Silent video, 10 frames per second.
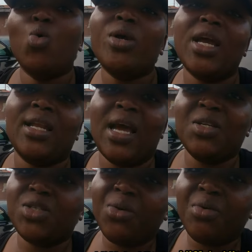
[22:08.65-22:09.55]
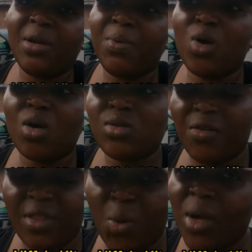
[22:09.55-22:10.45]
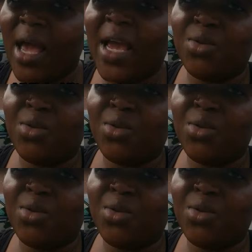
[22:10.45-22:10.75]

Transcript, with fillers: we are Nigerian because of the way